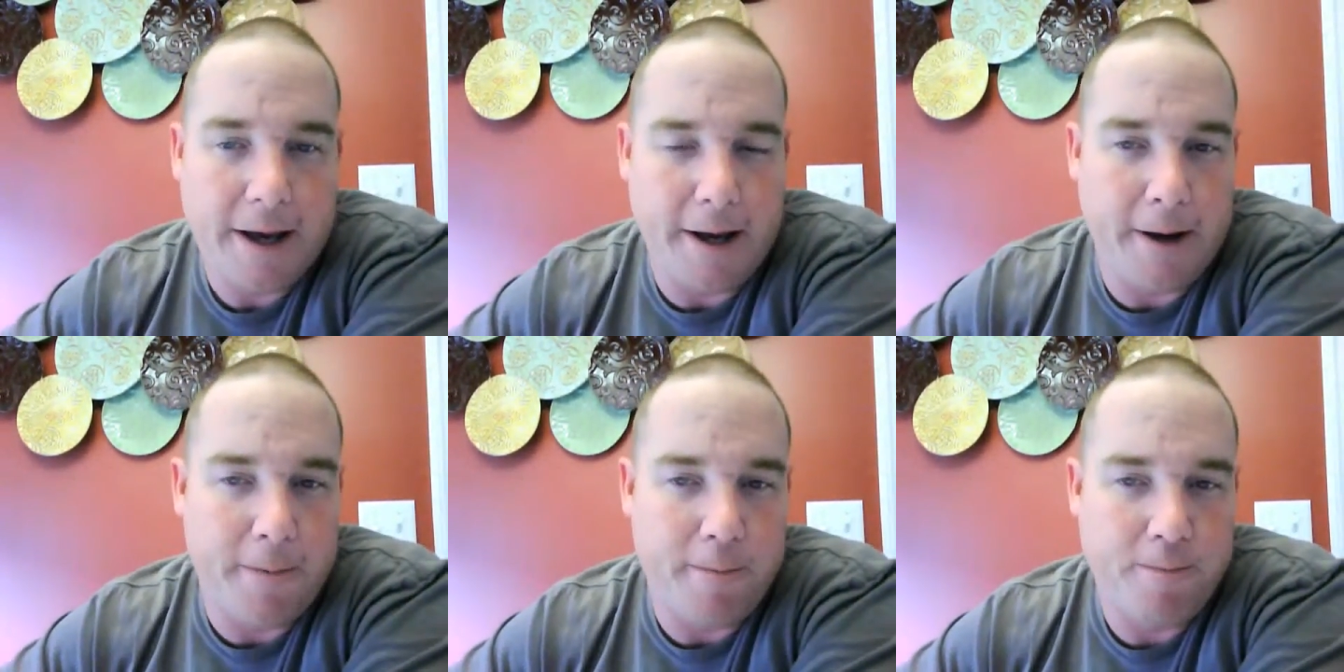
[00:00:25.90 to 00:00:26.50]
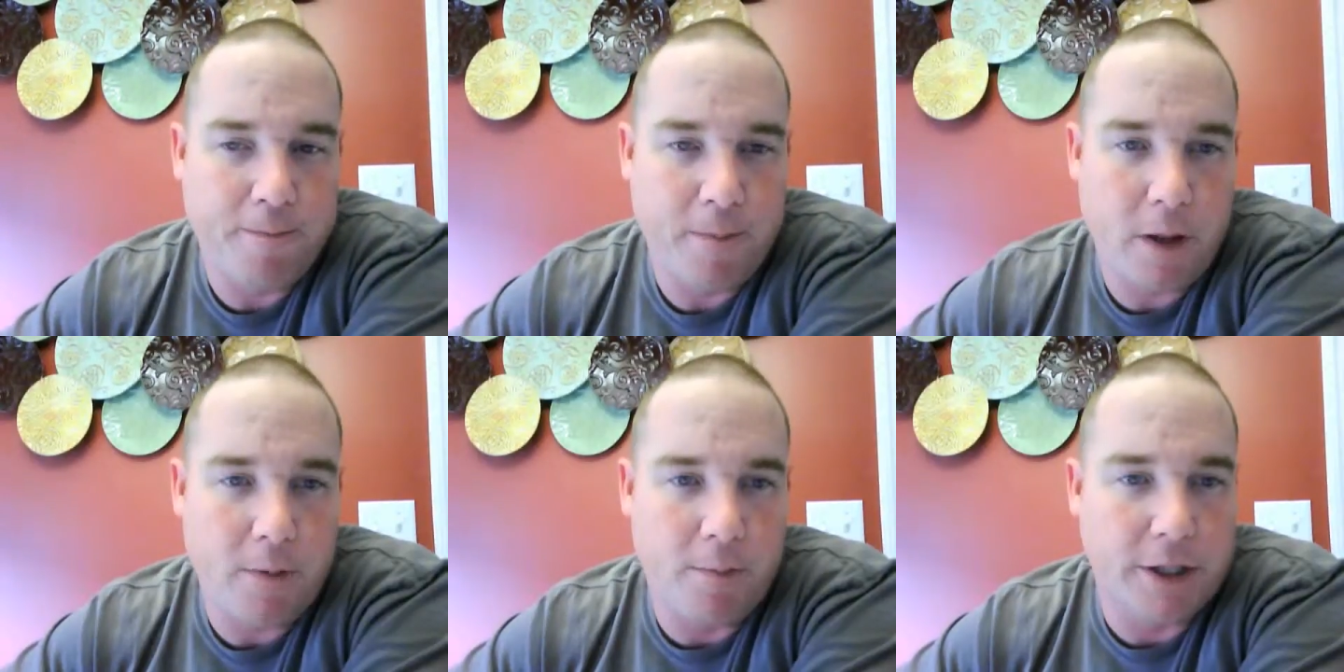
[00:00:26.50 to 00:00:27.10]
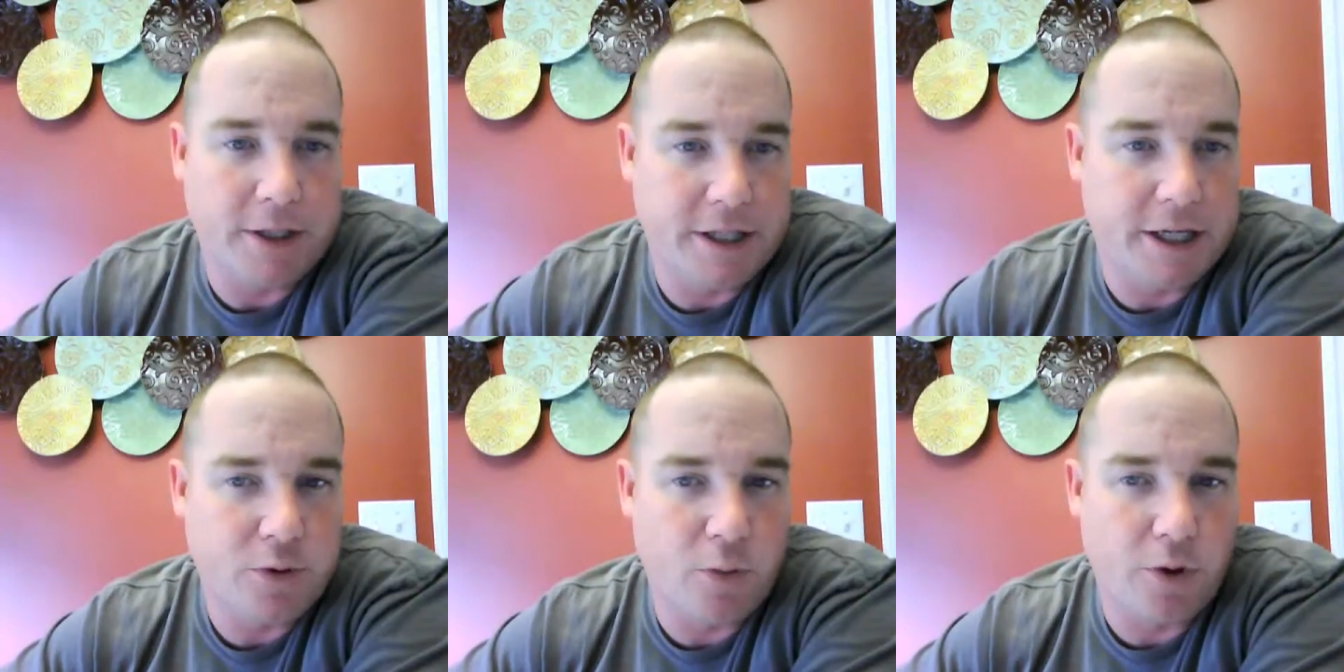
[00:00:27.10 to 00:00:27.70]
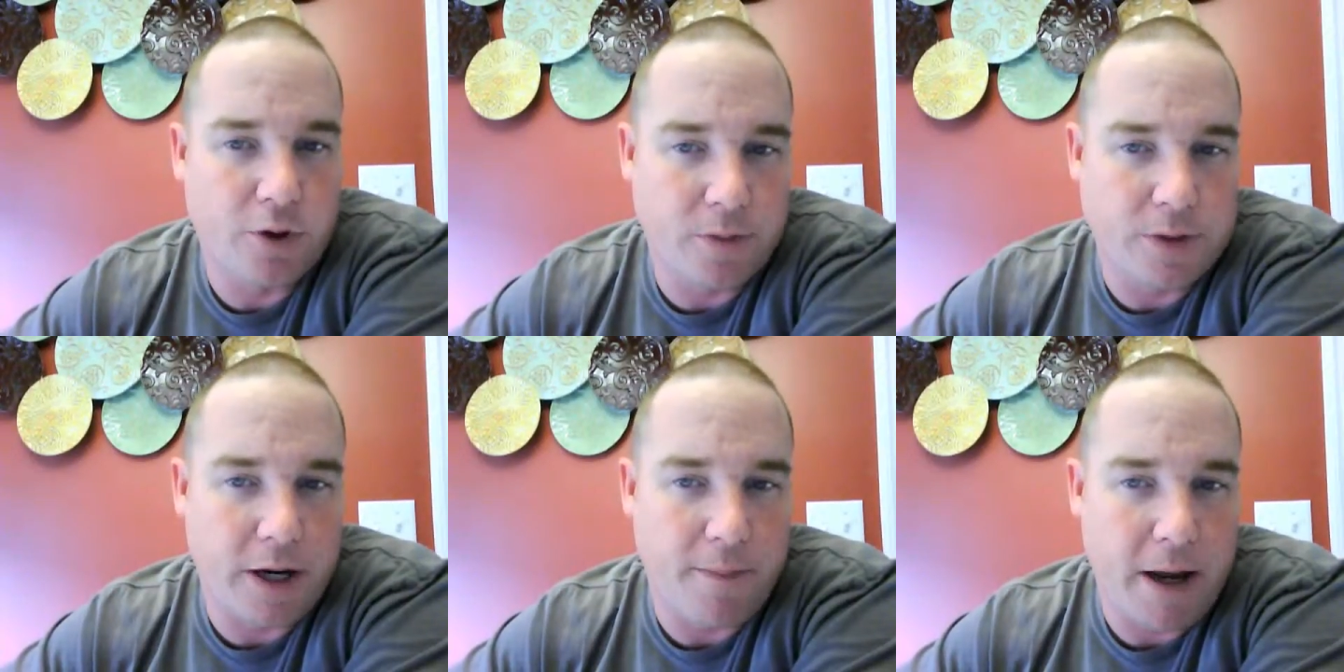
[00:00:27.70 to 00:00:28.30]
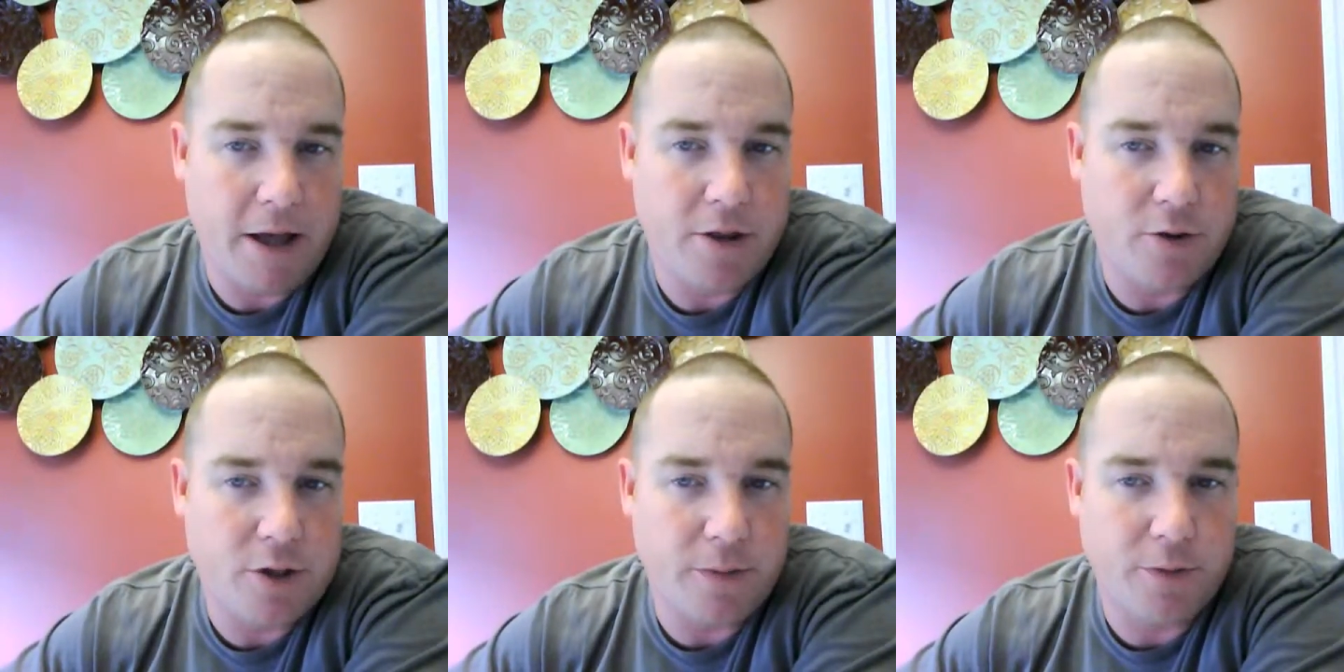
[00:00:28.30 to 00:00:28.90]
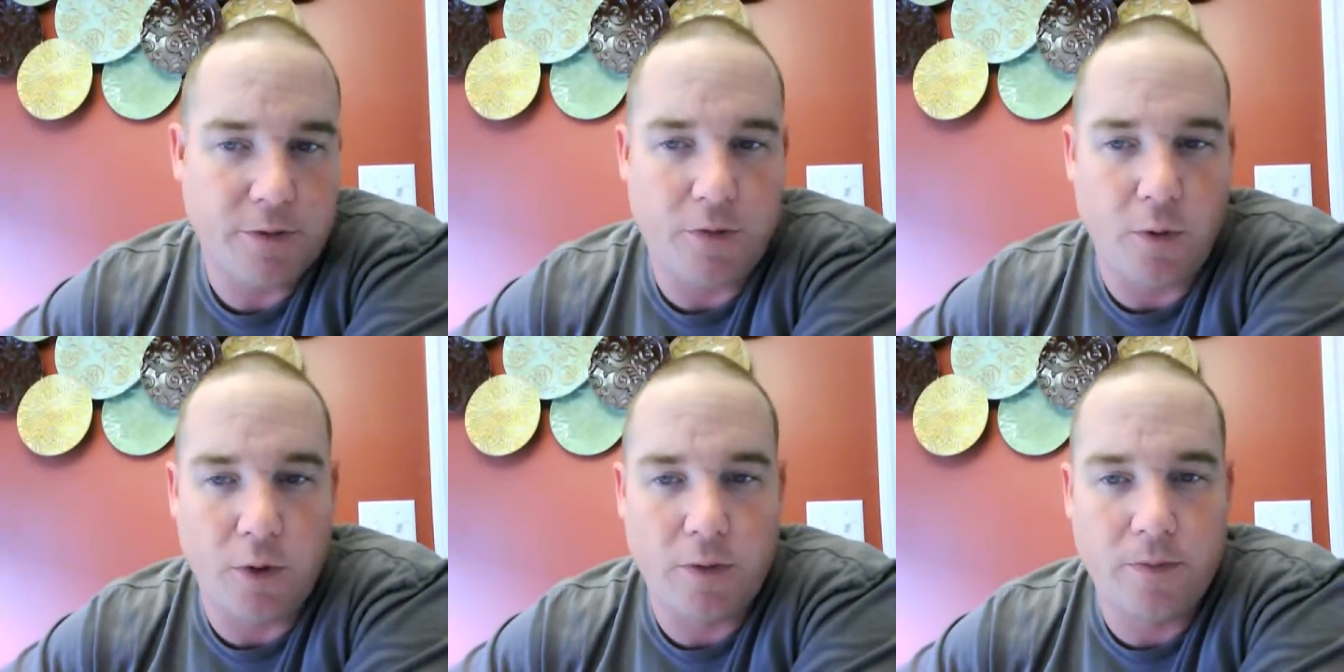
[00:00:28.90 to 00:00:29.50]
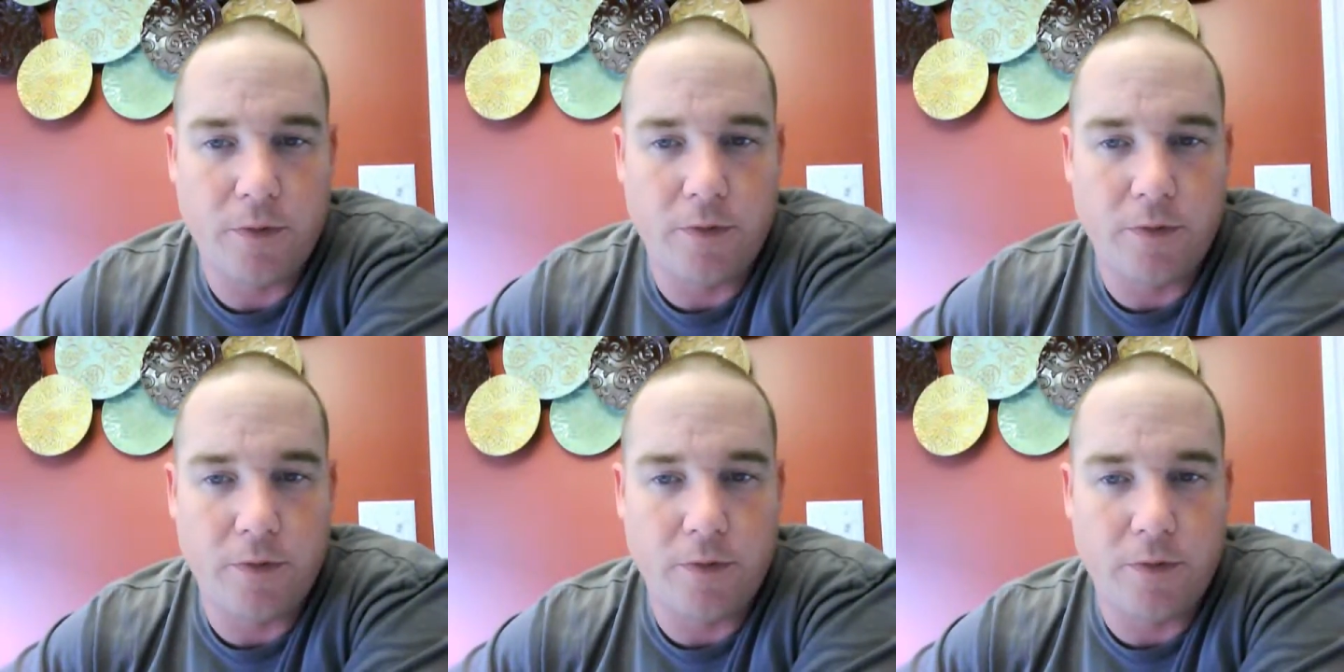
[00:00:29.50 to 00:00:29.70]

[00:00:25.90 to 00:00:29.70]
But today's word comes out of Matthew chapter 4,